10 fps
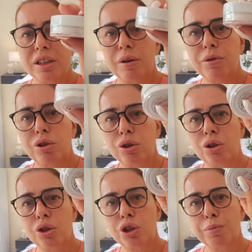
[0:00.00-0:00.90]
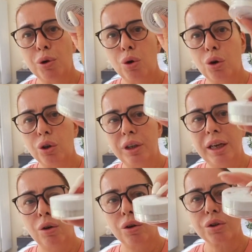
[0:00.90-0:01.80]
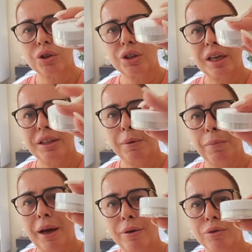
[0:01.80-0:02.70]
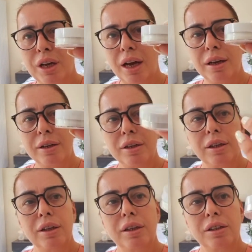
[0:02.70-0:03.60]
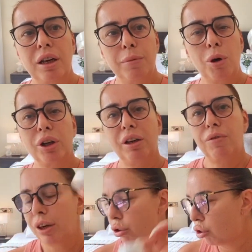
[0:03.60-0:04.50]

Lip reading: So it's just a small little setting powder. So I might give that